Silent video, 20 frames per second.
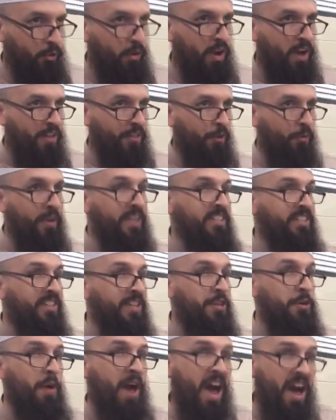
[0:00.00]
So the reason
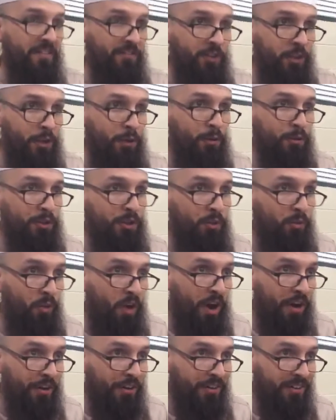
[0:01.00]
that you have to use the
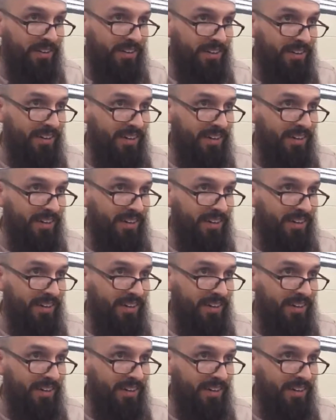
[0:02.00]
water